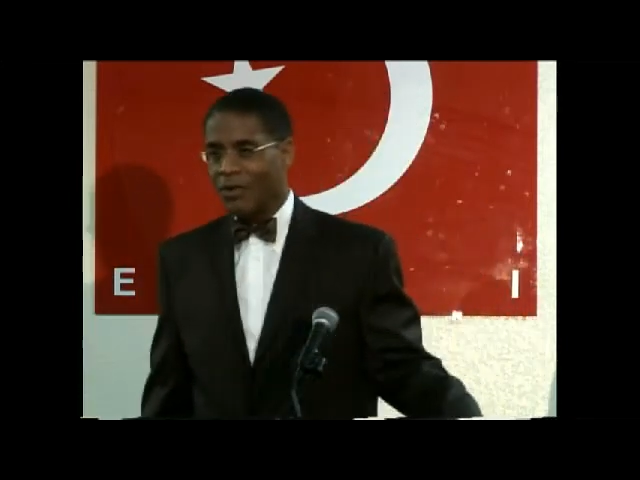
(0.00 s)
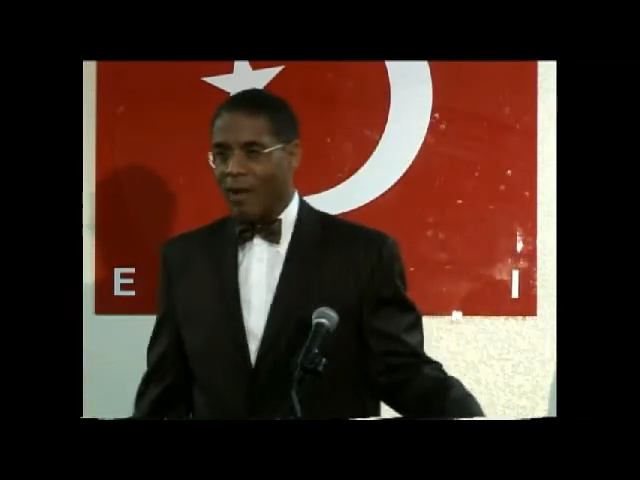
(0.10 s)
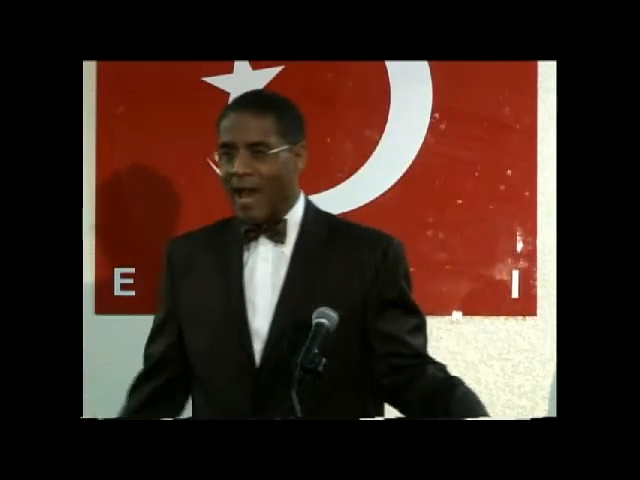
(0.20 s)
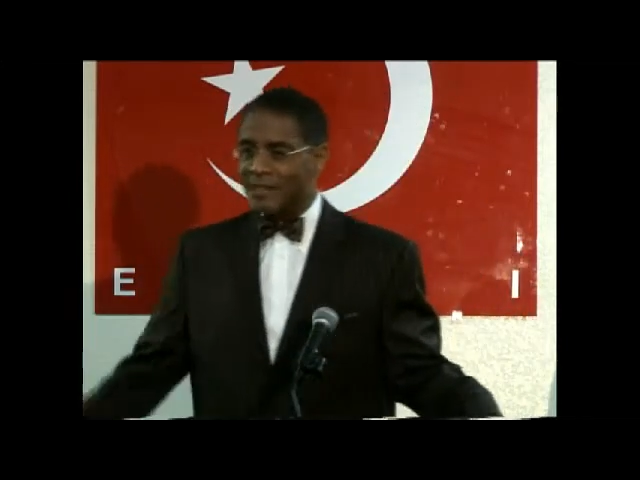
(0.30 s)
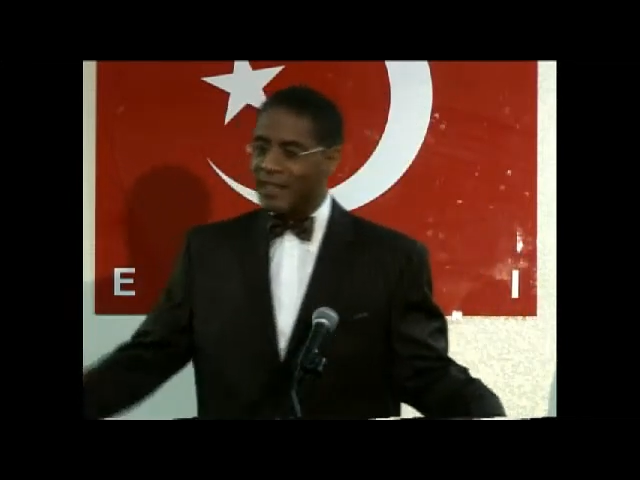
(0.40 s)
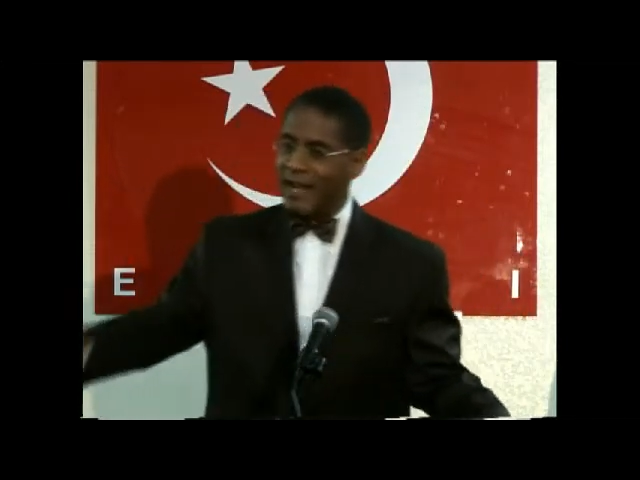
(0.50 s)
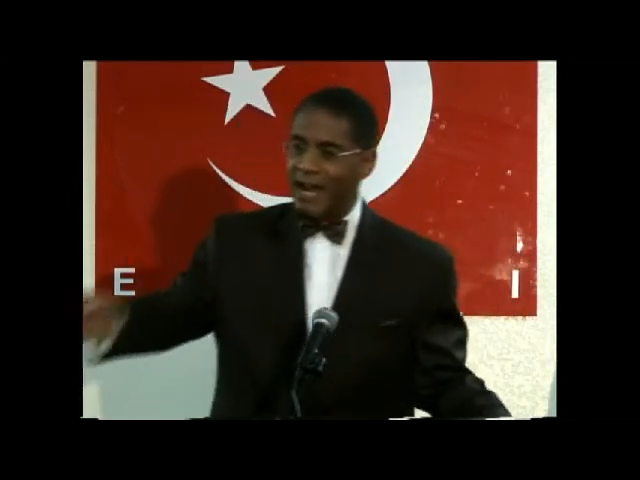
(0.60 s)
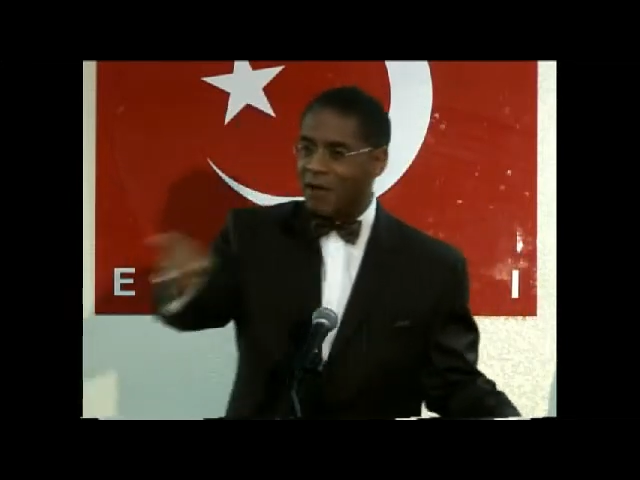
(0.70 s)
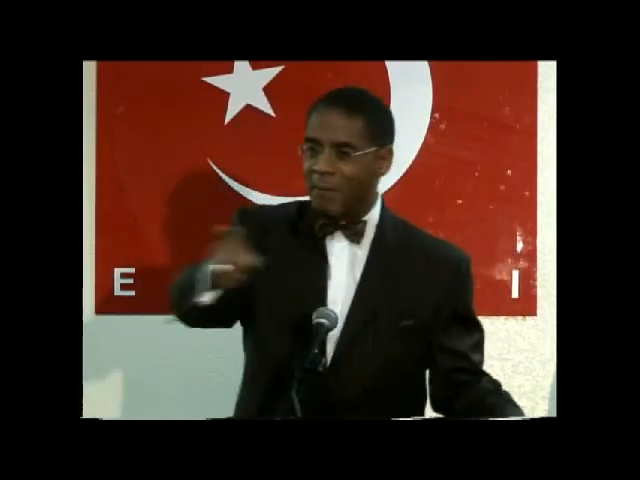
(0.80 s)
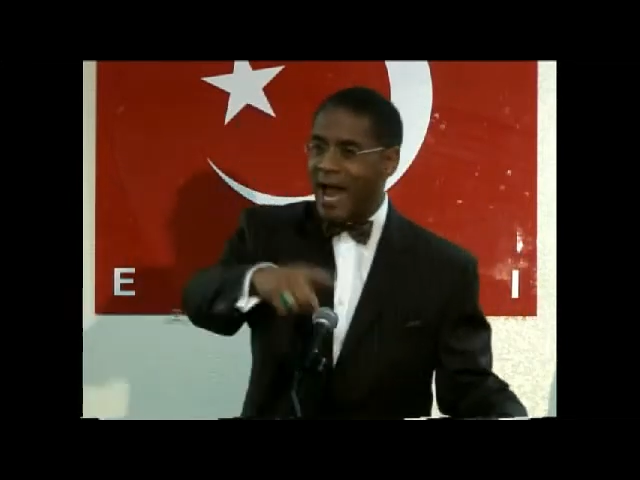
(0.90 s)
You
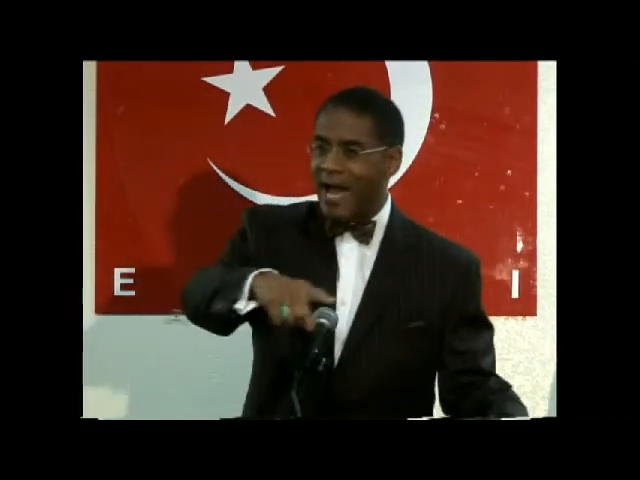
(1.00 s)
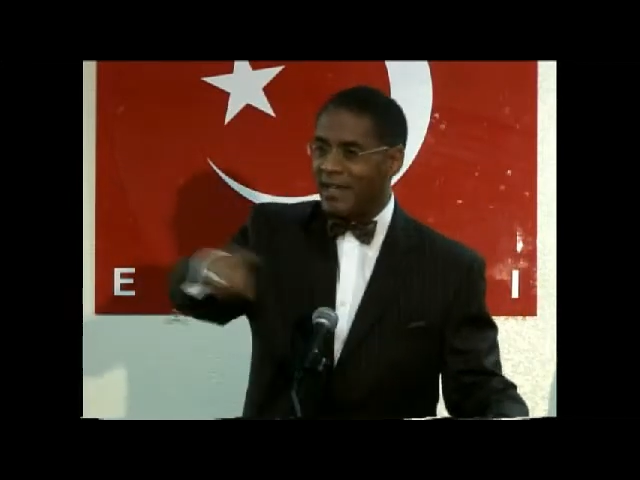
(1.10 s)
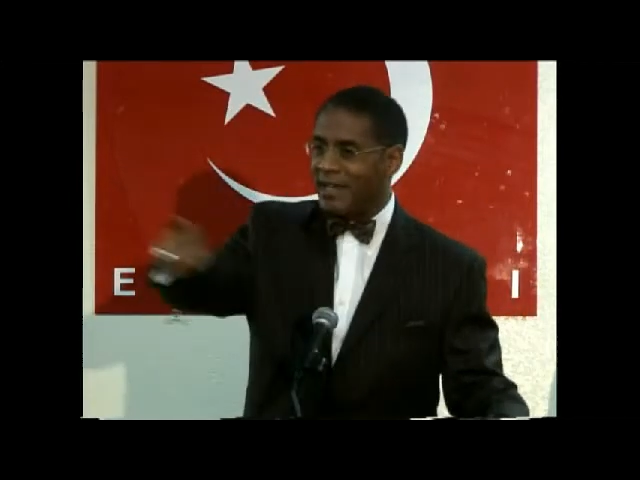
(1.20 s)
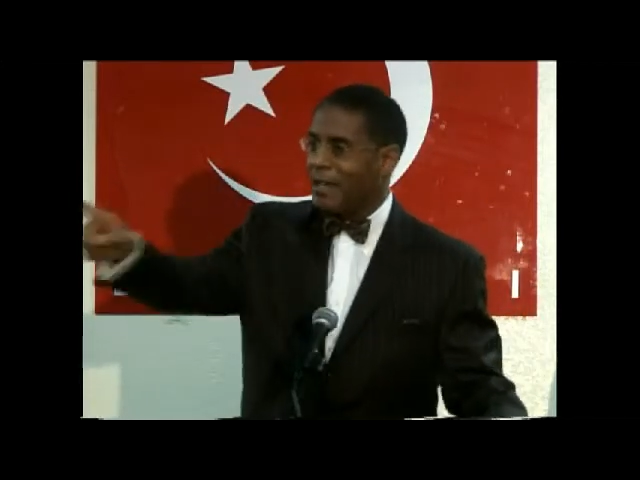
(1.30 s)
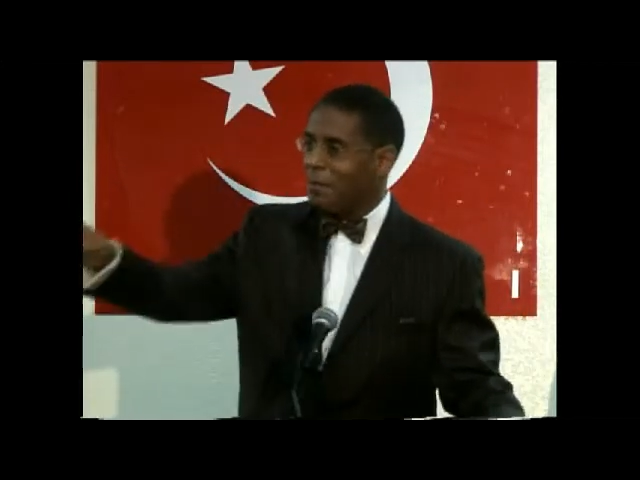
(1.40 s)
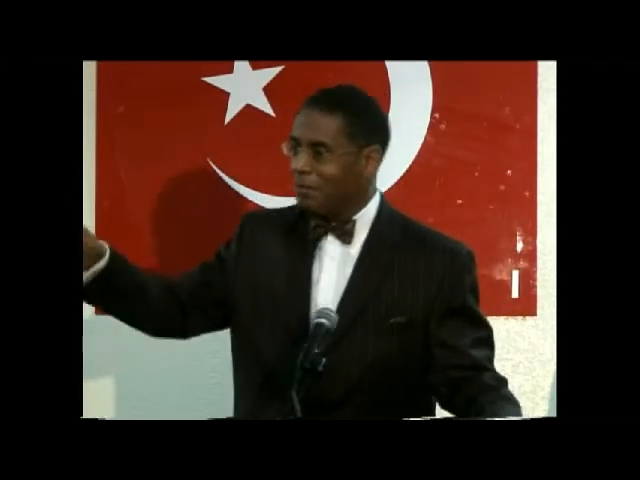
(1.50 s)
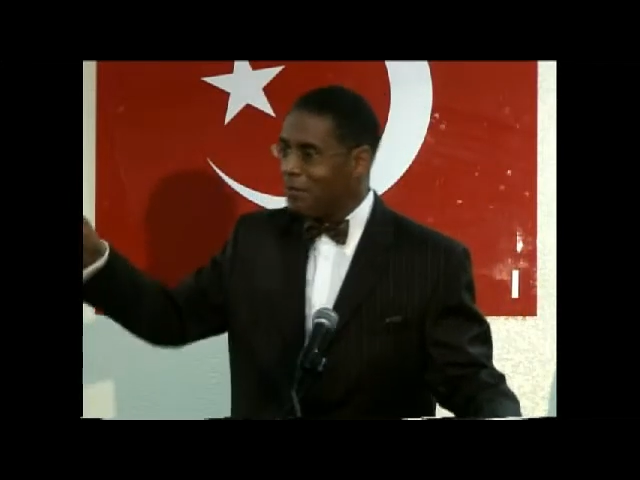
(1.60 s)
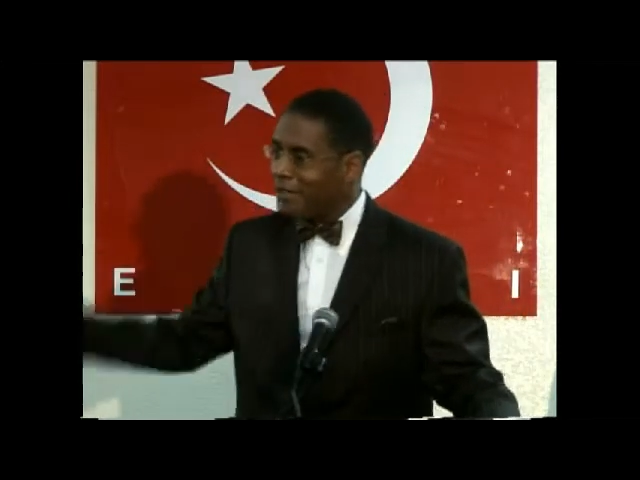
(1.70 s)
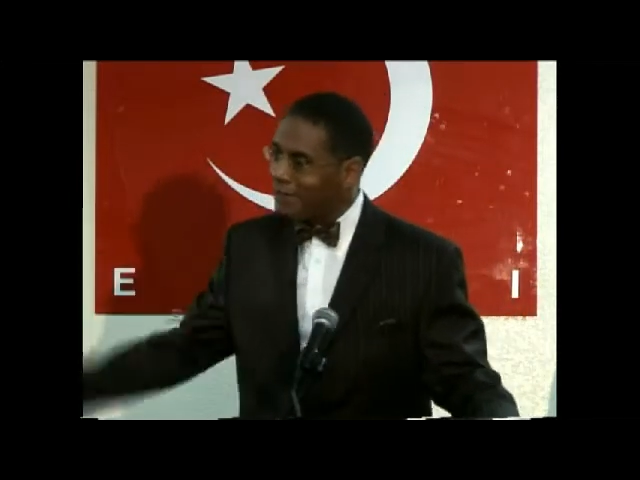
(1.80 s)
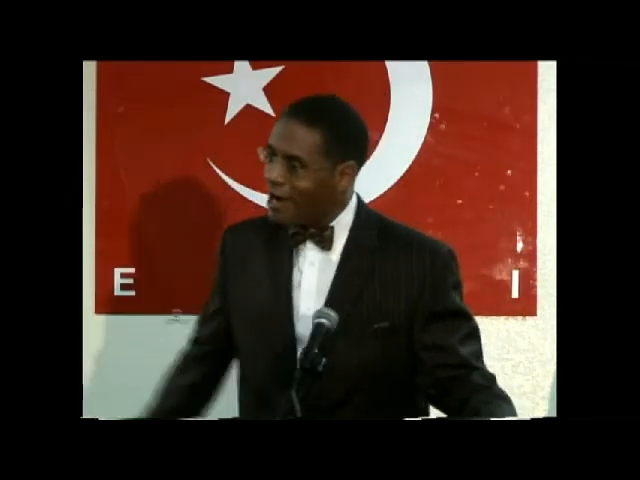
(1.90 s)
asking everybody
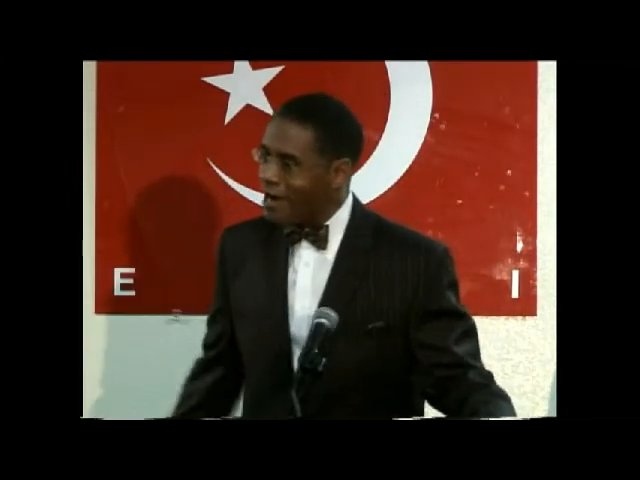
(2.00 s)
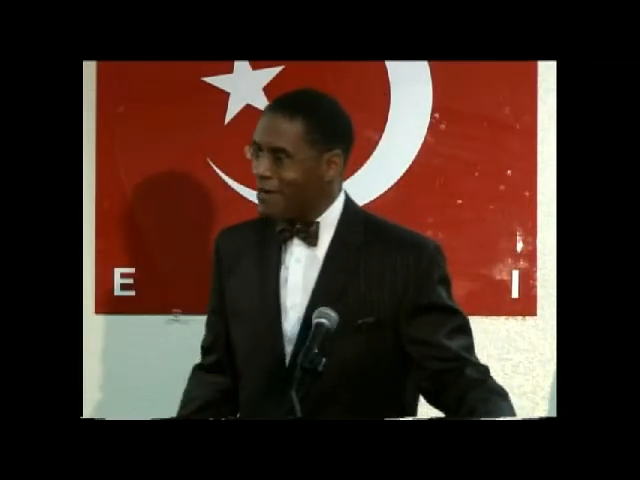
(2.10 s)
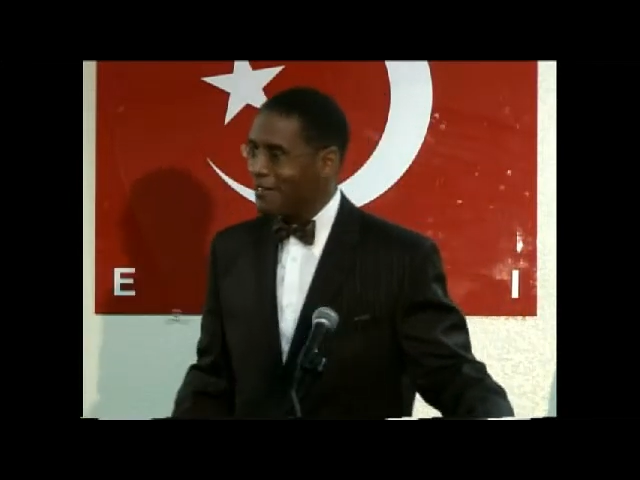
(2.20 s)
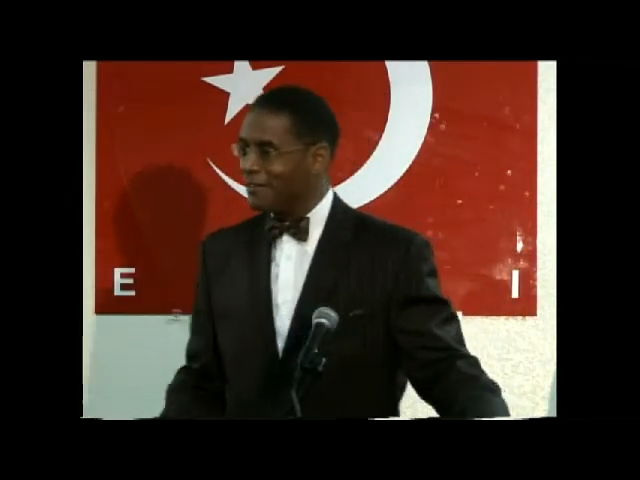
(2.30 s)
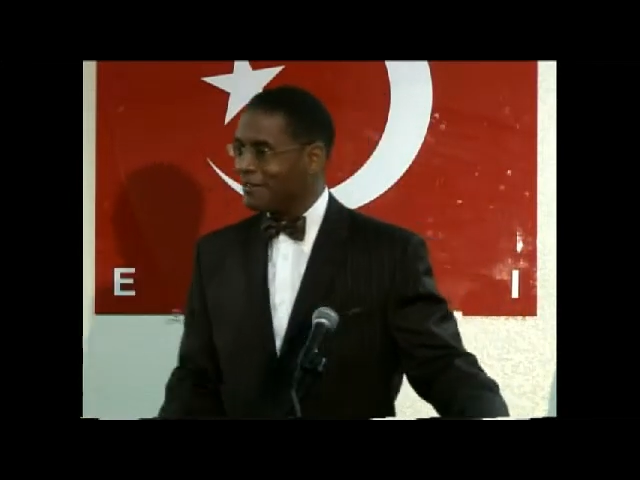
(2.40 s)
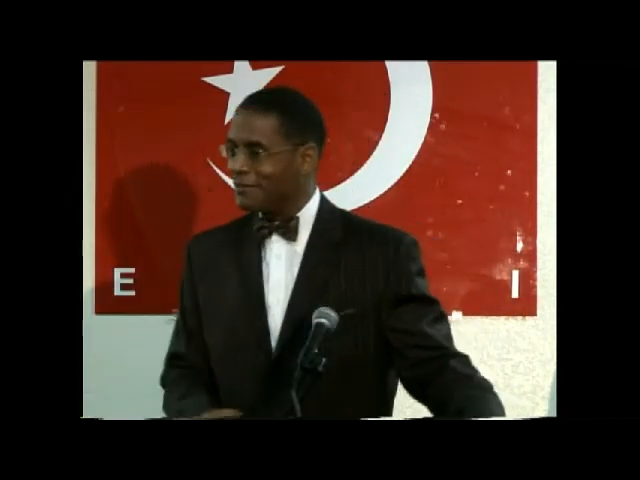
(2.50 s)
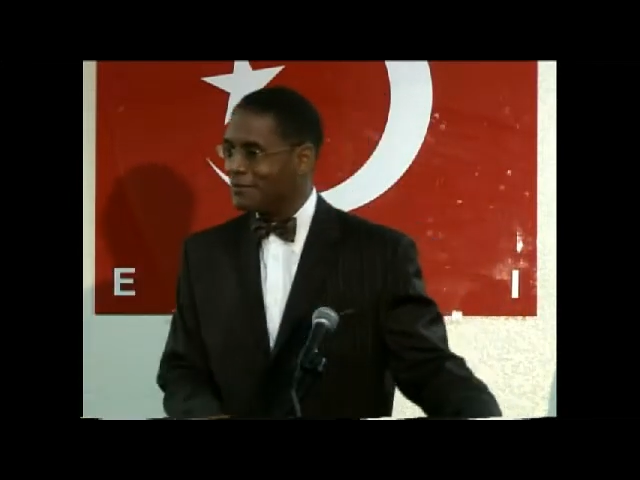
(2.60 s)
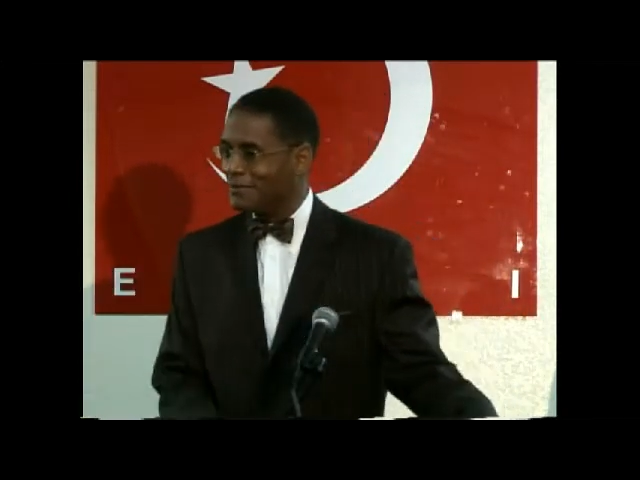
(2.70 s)
but God.